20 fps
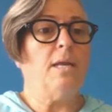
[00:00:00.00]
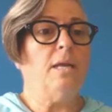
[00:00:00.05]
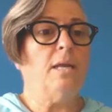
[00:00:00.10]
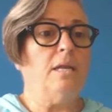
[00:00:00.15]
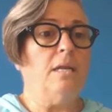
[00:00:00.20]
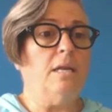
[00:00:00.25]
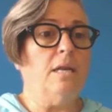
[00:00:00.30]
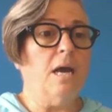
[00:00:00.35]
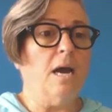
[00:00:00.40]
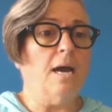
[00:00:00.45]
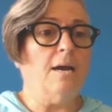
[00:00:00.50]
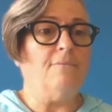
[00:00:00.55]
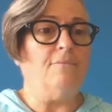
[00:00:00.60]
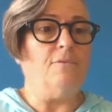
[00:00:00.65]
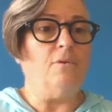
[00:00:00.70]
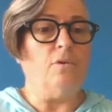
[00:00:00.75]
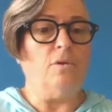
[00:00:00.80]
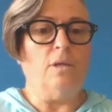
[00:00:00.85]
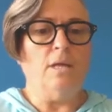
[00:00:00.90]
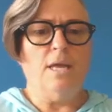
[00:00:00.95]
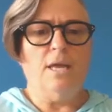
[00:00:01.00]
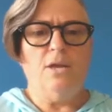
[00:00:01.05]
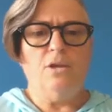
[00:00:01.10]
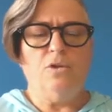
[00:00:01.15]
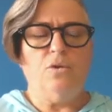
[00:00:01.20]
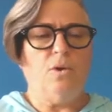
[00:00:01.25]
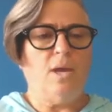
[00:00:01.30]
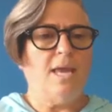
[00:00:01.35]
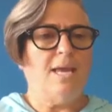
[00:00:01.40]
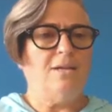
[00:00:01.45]
a novel,
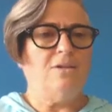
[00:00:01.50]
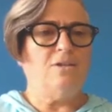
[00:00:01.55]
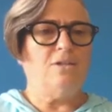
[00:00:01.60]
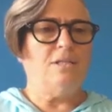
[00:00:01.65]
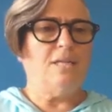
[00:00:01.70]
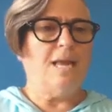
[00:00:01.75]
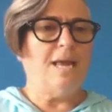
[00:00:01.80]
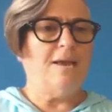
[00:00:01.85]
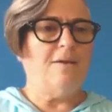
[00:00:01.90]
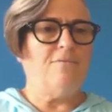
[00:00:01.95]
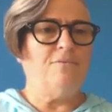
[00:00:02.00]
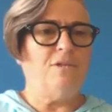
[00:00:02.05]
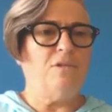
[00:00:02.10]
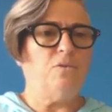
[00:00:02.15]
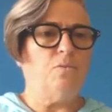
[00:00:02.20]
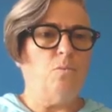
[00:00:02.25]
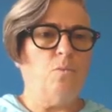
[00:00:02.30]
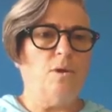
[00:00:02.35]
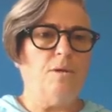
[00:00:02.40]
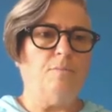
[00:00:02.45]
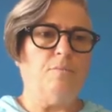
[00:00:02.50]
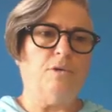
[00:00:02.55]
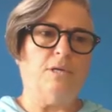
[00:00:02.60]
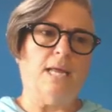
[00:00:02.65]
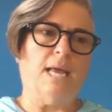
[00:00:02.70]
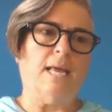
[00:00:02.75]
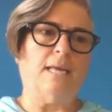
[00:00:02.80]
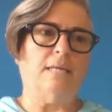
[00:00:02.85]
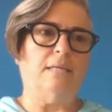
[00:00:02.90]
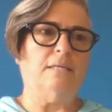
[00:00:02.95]
you can't just have this one
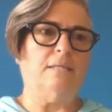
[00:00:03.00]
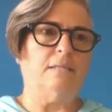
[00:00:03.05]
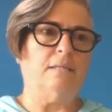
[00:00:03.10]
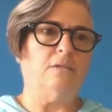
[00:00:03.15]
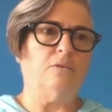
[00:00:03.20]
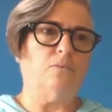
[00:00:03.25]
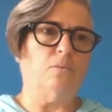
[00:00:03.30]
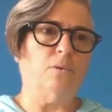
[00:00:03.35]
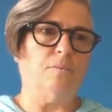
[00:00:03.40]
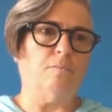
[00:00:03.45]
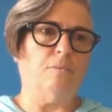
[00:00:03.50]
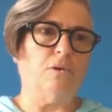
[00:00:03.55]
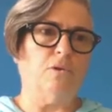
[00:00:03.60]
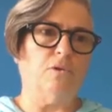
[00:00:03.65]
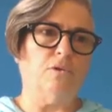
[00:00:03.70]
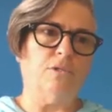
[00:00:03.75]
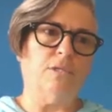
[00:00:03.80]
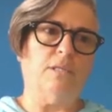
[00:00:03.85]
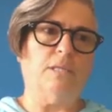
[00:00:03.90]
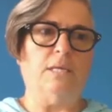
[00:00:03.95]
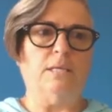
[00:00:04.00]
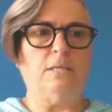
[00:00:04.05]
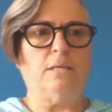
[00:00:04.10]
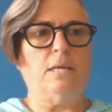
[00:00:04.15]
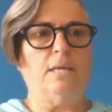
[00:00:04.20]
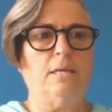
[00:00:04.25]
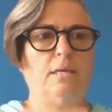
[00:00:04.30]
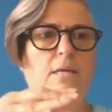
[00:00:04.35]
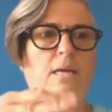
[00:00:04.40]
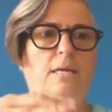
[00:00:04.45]
protagonist, this one person that
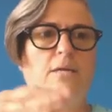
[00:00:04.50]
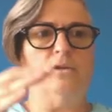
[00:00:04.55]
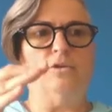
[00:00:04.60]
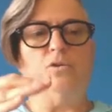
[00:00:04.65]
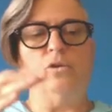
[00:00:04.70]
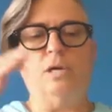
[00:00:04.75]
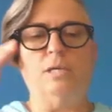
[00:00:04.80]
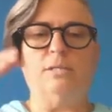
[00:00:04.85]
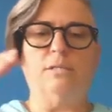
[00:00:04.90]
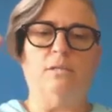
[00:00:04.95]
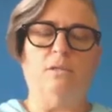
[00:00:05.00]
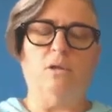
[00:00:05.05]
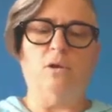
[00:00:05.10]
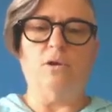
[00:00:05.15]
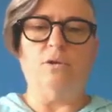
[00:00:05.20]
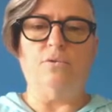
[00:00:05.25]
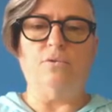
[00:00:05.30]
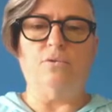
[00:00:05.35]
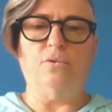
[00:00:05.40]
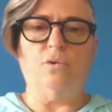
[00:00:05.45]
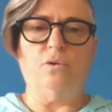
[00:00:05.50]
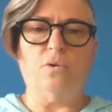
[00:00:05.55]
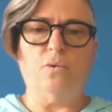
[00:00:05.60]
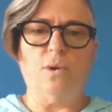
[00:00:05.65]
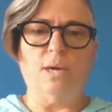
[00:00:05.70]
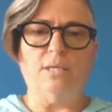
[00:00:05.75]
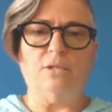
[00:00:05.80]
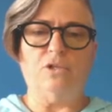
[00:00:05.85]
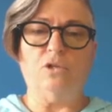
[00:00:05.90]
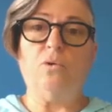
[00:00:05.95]
kind of trots along through the
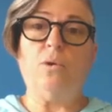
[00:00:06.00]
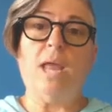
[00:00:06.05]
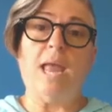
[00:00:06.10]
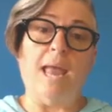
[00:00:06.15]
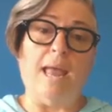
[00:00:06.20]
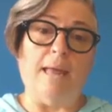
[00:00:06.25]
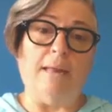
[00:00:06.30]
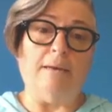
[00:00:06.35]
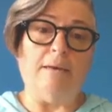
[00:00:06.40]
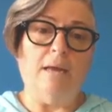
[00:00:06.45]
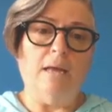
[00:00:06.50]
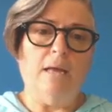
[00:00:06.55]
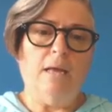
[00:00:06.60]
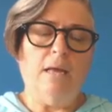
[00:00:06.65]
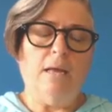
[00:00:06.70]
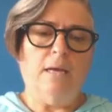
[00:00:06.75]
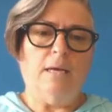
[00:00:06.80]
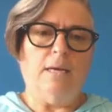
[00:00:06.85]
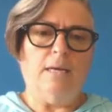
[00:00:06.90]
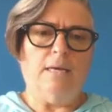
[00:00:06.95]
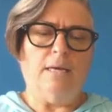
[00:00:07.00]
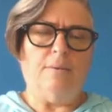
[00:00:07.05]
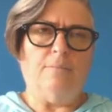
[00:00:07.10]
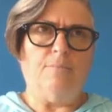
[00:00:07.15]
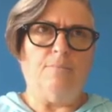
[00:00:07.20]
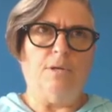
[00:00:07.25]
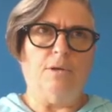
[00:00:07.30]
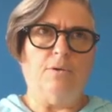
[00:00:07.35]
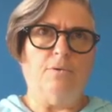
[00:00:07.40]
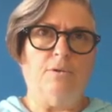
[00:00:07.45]
quest. You can.
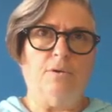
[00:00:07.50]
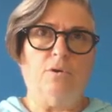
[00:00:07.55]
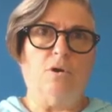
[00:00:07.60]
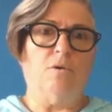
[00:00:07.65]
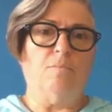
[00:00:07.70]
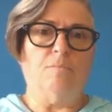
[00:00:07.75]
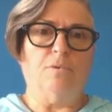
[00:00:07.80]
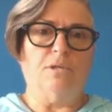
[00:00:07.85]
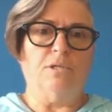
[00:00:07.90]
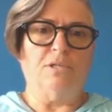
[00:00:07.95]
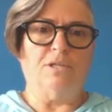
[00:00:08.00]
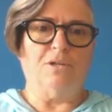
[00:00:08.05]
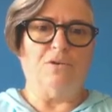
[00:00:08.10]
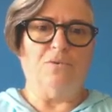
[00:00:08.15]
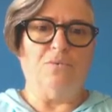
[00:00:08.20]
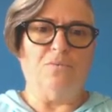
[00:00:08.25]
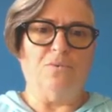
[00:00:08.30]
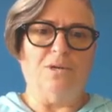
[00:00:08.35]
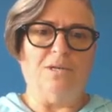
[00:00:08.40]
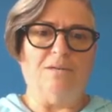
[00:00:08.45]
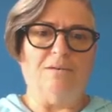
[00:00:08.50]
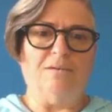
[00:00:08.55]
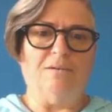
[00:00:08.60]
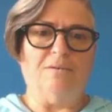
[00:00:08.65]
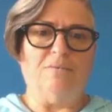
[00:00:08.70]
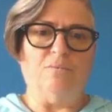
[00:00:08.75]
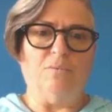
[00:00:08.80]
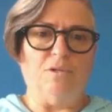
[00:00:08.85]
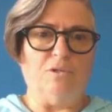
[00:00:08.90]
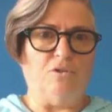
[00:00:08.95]
There are books that are
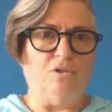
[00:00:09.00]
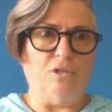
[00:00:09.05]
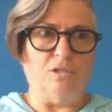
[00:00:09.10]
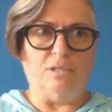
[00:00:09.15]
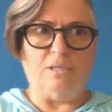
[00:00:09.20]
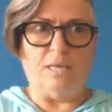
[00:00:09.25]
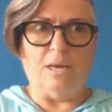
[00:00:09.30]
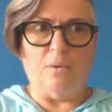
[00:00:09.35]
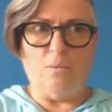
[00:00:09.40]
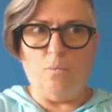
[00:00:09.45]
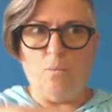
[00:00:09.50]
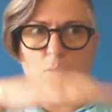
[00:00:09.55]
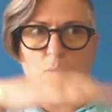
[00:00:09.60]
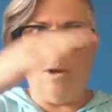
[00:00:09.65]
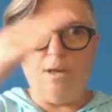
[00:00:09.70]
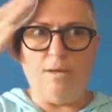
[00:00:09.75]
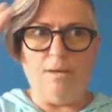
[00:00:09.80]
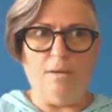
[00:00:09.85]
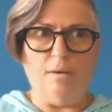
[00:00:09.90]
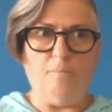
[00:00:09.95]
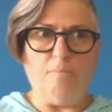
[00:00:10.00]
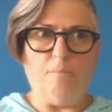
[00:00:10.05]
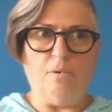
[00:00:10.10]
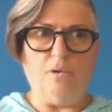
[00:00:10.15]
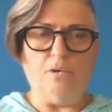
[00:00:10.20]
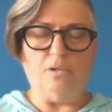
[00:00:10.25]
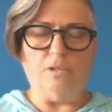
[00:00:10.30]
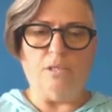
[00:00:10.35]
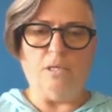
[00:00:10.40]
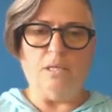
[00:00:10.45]
written with just that one
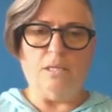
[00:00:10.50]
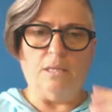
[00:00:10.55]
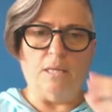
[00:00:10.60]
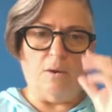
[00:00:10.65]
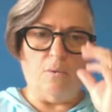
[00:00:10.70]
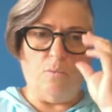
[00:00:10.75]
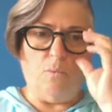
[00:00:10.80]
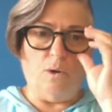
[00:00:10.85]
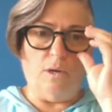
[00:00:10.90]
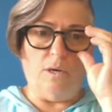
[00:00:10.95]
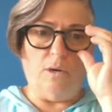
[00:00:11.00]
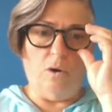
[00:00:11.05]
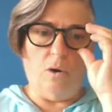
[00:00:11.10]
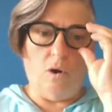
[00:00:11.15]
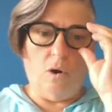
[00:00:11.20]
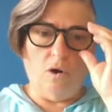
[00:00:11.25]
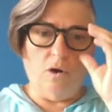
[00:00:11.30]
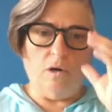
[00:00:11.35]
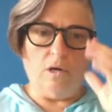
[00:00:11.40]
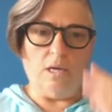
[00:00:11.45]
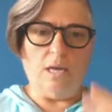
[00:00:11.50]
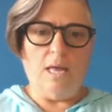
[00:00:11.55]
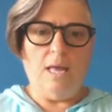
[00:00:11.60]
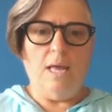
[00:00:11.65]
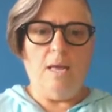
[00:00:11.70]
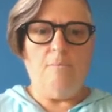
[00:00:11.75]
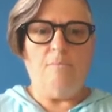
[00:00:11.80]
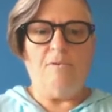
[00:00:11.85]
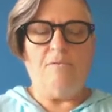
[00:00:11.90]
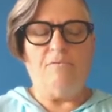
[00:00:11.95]
person in that one arc.
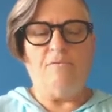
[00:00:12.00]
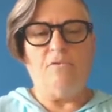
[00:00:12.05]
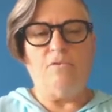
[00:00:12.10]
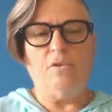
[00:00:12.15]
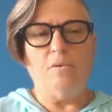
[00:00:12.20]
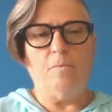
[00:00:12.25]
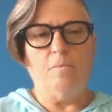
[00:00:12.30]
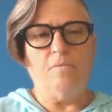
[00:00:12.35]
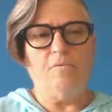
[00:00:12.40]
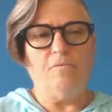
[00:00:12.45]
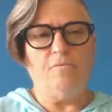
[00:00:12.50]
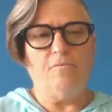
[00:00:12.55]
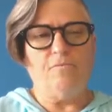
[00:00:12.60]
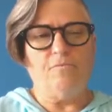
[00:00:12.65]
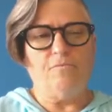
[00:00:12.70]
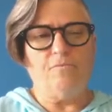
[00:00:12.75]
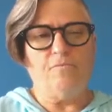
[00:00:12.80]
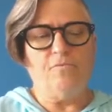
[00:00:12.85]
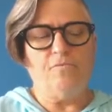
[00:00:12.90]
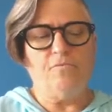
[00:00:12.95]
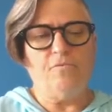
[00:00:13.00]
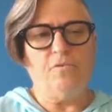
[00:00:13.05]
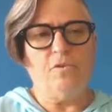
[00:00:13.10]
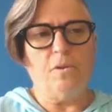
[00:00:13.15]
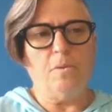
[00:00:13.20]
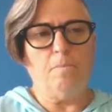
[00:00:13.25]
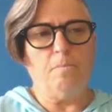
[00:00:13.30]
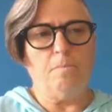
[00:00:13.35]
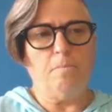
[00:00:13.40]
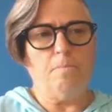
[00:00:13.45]
But for the